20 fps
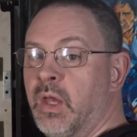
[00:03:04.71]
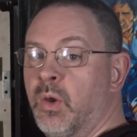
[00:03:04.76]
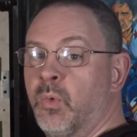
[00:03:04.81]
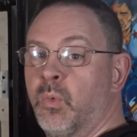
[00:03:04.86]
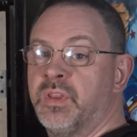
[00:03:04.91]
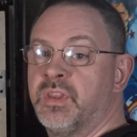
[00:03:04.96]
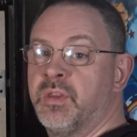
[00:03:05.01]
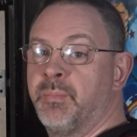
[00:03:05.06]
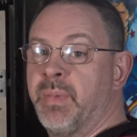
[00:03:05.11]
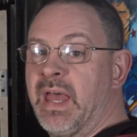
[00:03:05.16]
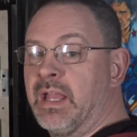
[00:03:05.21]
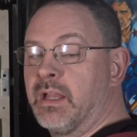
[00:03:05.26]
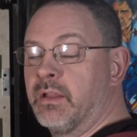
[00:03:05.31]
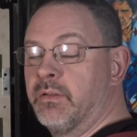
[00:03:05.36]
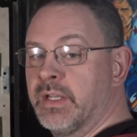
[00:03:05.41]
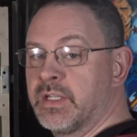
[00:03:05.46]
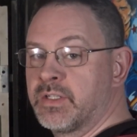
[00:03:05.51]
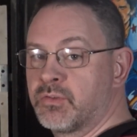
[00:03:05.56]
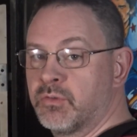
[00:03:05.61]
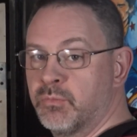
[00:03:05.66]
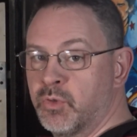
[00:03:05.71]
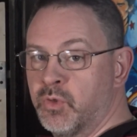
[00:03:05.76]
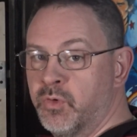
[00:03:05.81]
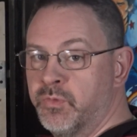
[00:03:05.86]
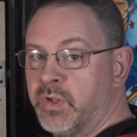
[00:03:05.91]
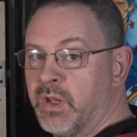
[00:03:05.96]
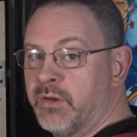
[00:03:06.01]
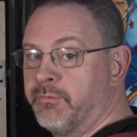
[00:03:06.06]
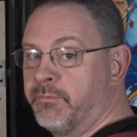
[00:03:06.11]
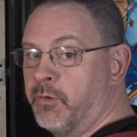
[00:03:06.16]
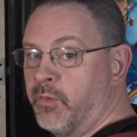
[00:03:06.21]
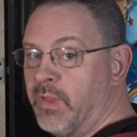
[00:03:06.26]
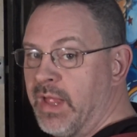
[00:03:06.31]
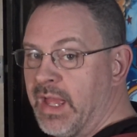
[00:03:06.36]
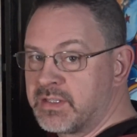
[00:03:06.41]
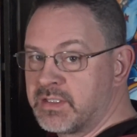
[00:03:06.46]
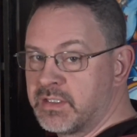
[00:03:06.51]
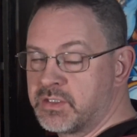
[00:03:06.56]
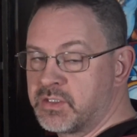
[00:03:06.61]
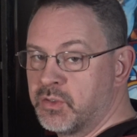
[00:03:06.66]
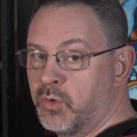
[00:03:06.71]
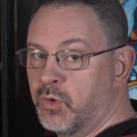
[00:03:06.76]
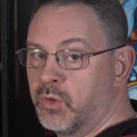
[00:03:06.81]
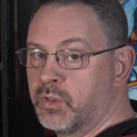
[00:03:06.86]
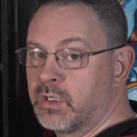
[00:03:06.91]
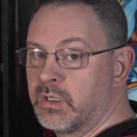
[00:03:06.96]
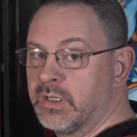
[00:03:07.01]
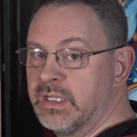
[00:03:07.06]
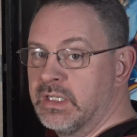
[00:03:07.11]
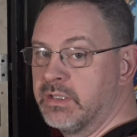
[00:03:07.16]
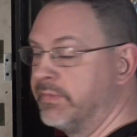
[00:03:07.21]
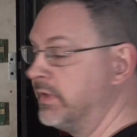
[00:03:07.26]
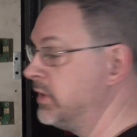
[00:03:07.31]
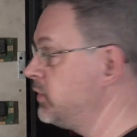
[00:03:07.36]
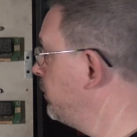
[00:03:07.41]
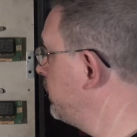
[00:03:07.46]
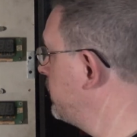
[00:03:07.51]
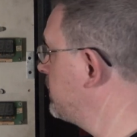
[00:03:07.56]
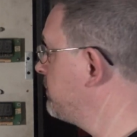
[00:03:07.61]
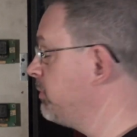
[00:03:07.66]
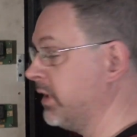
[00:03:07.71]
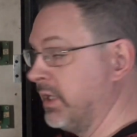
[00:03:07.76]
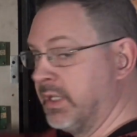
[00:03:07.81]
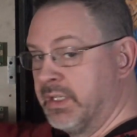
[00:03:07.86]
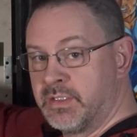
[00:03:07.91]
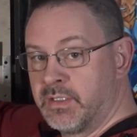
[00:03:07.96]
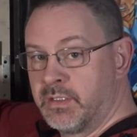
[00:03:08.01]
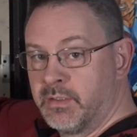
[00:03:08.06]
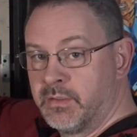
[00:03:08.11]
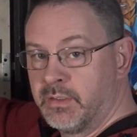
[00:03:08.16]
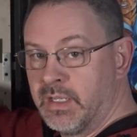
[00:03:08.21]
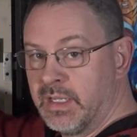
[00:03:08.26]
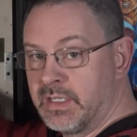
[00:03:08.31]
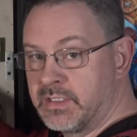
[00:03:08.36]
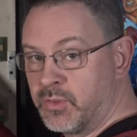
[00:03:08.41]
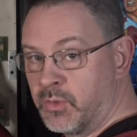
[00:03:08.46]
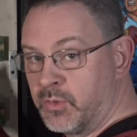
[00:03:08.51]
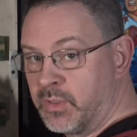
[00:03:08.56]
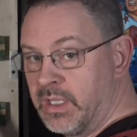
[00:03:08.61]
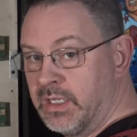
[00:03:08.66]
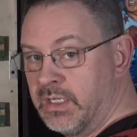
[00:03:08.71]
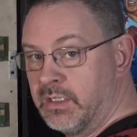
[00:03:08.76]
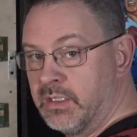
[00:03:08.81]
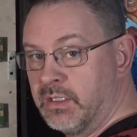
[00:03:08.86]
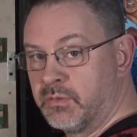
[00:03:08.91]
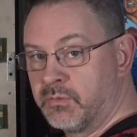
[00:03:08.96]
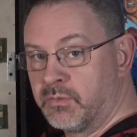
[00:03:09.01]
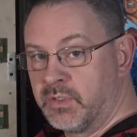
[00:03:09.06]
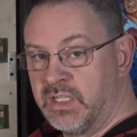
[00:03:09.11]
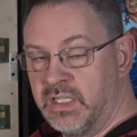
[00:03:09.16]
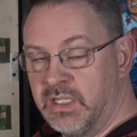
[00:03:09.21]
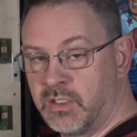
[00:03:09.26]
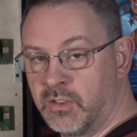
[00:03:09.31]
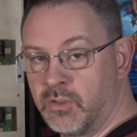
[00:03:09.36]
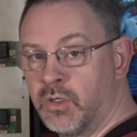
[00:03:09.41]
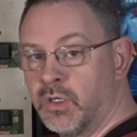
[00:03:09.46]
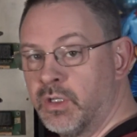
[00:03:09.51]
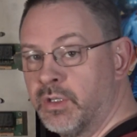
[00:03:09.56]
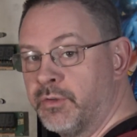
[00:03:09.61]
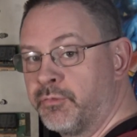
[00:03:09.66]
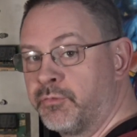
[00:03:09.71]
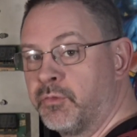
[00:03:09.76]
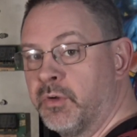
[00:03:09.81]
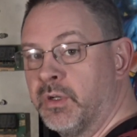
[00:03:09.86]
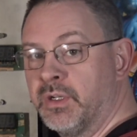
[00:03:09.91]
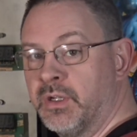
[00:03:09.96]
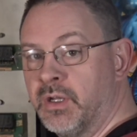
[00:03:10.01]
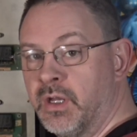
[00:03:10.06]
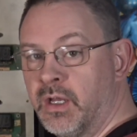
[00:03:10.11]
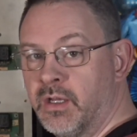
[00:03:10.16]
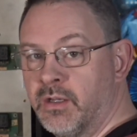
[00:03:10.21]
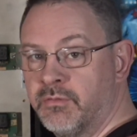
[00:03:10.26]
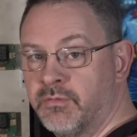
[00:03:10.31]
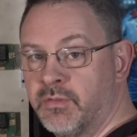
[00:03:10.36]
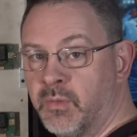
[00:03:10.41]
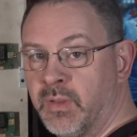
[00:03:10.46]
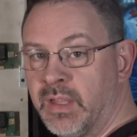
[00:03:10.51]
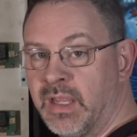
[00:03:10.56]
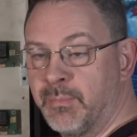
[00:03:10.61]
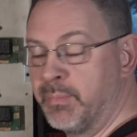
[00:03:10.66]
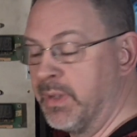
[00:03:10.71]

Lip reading: With the back glass removed, you have full access to all your individual displays, as located here on the front of the lamp